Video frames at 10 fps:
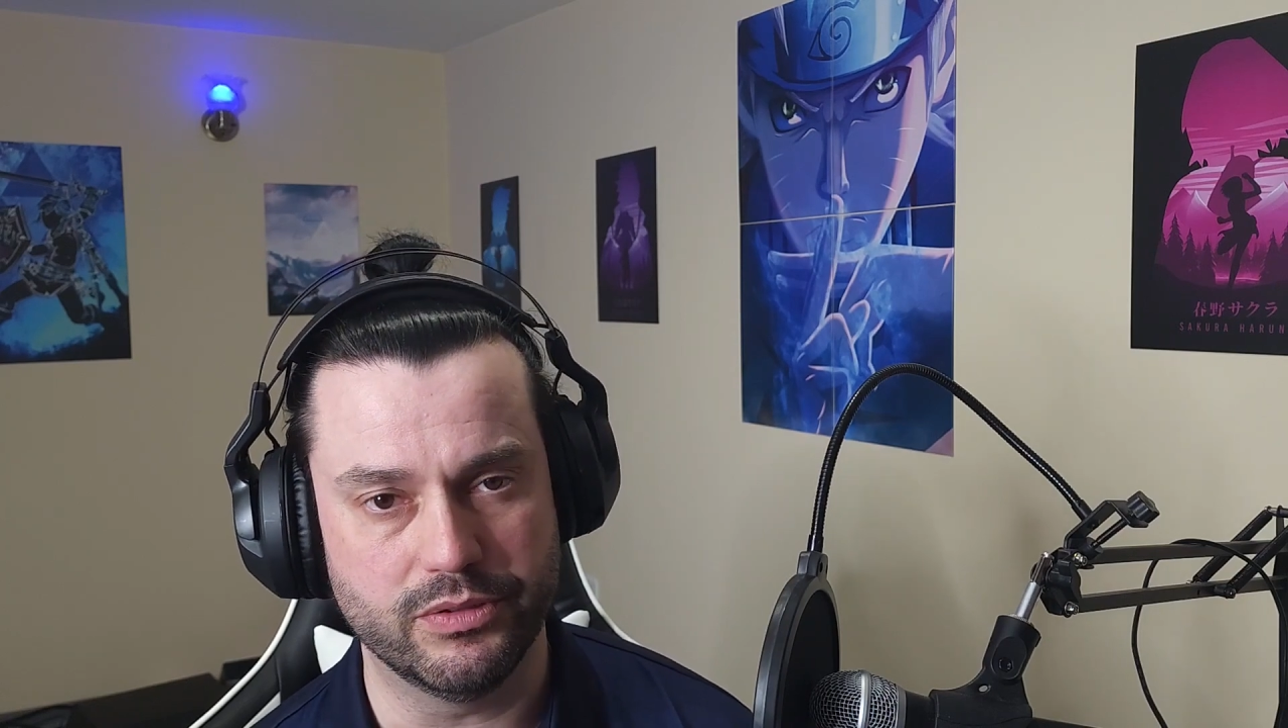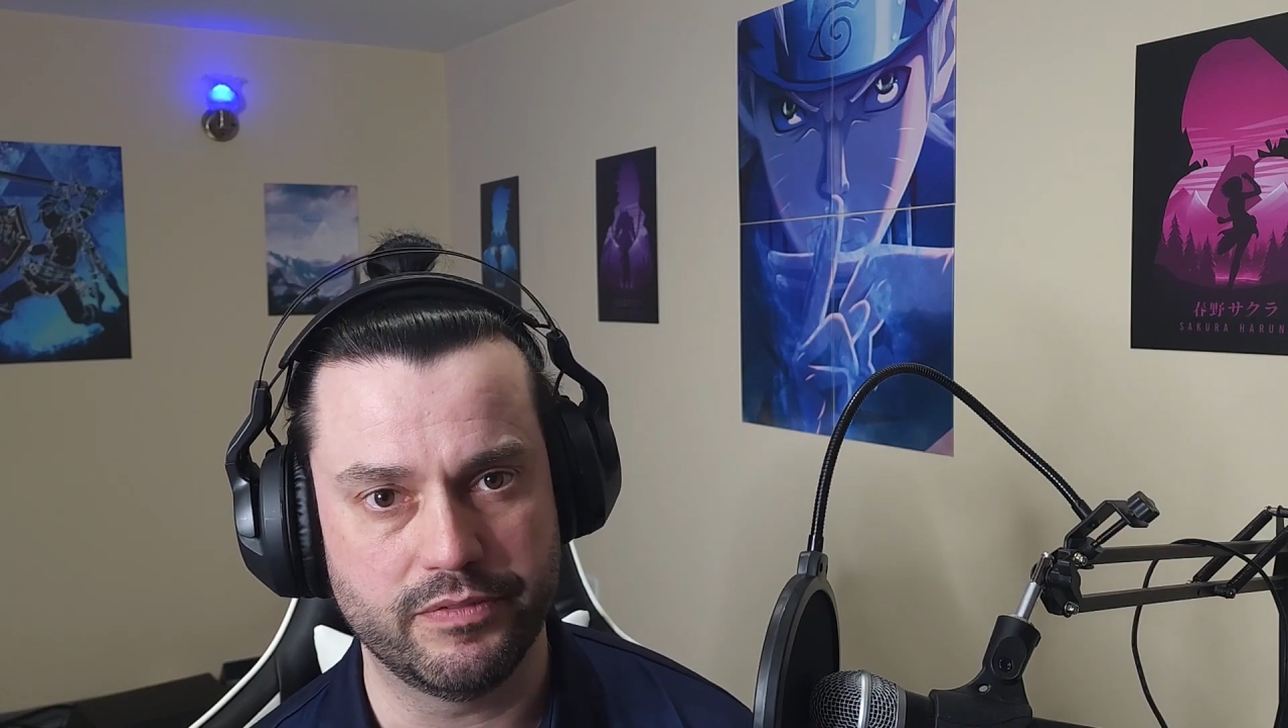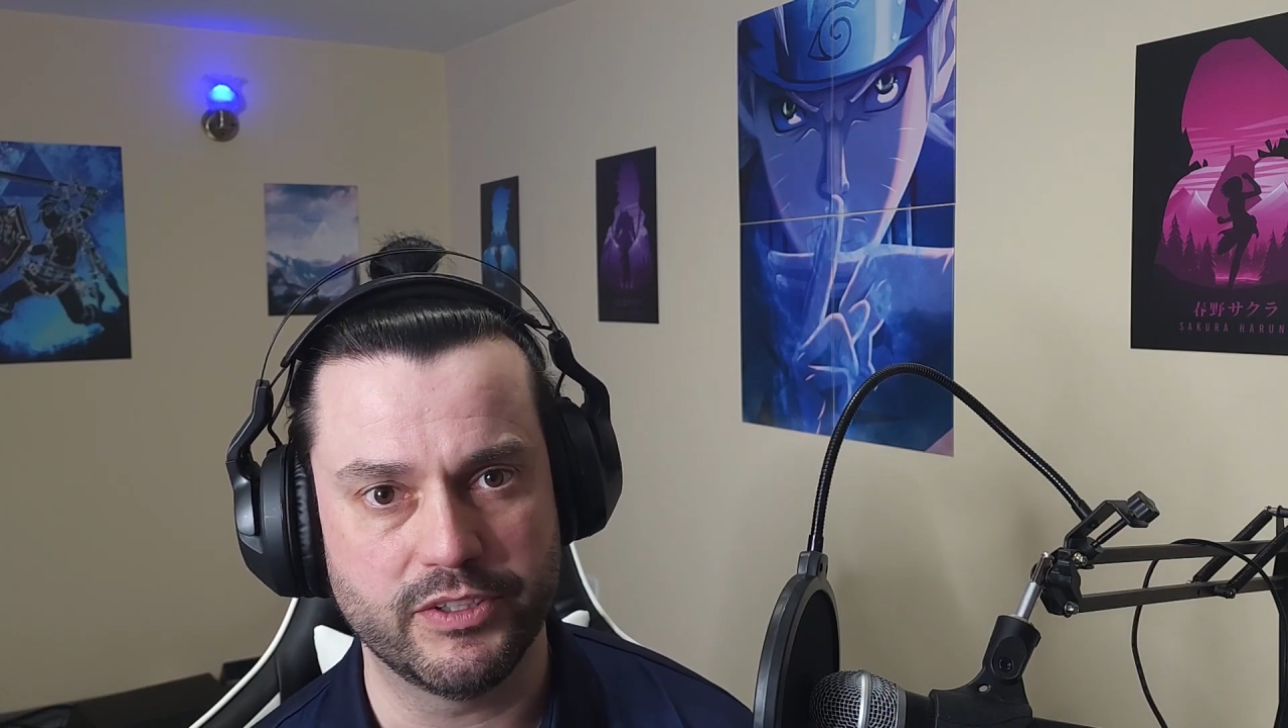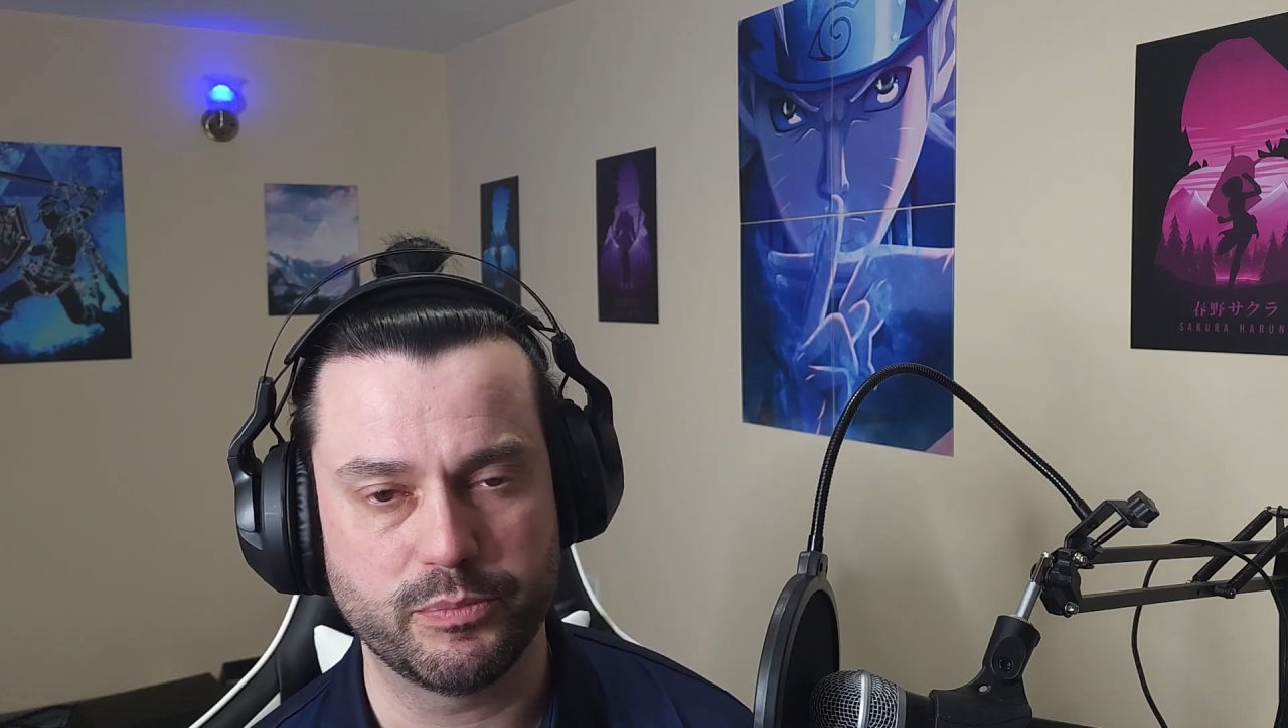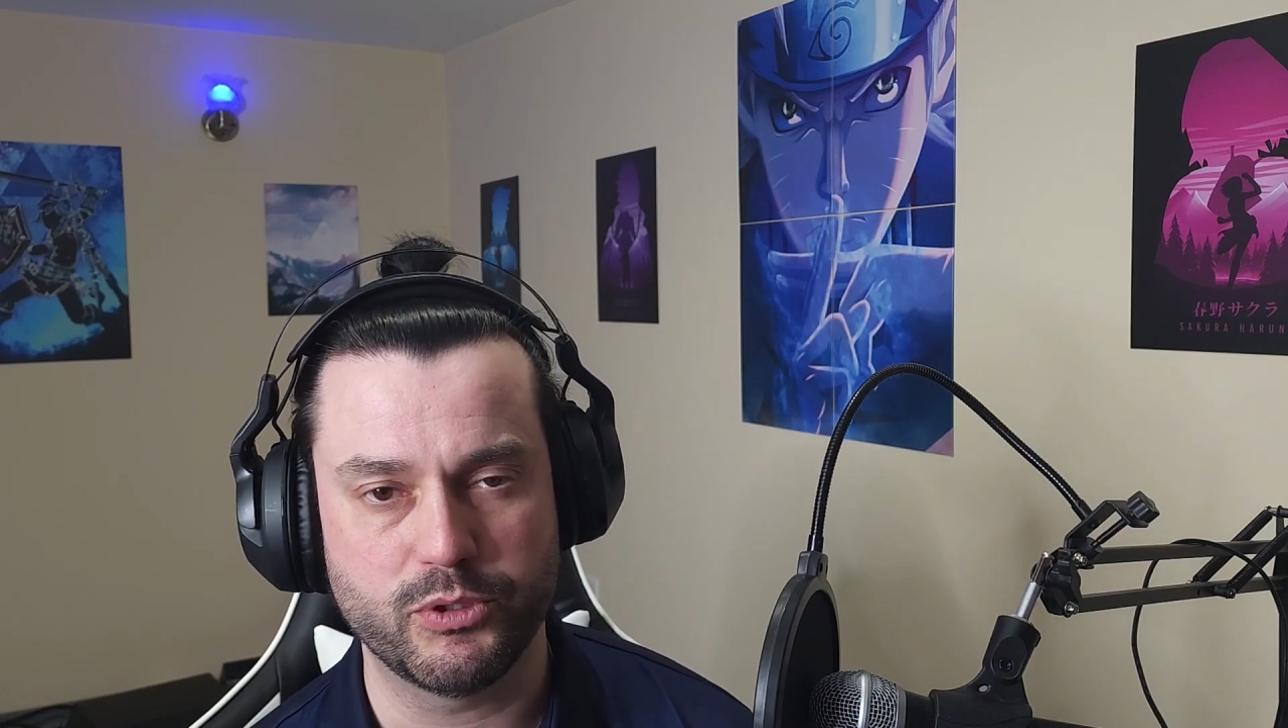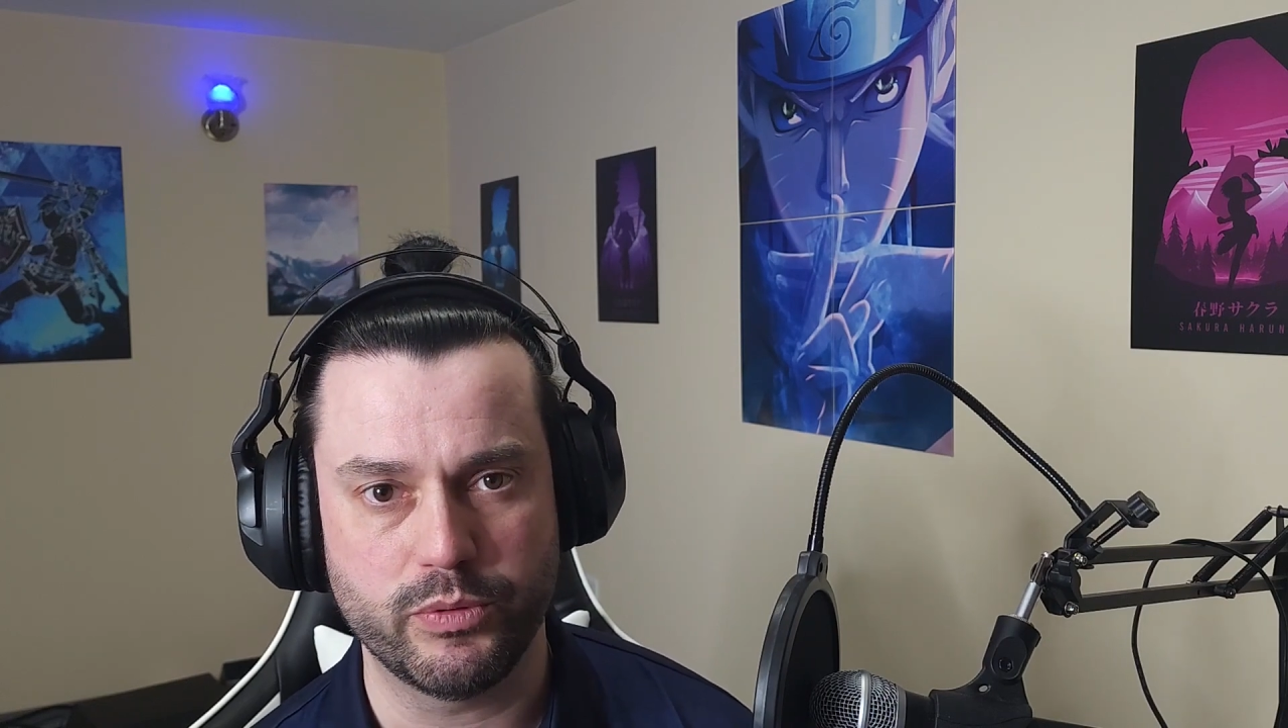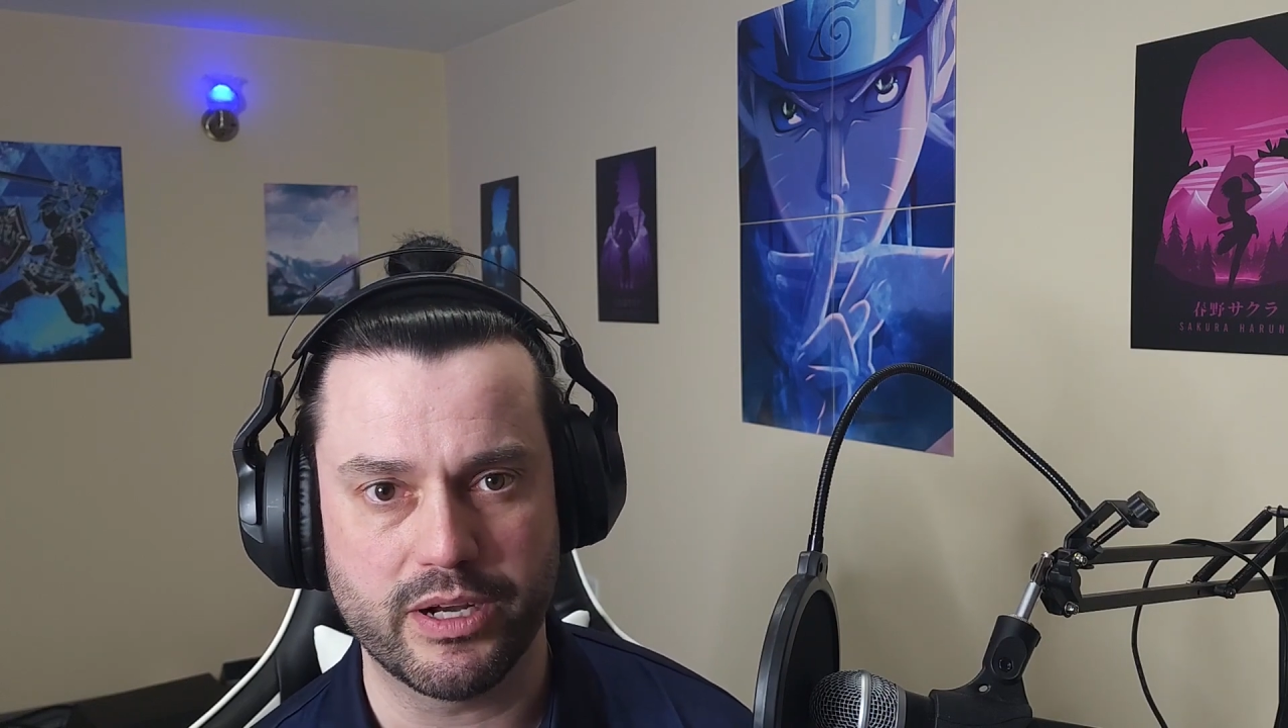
It fits between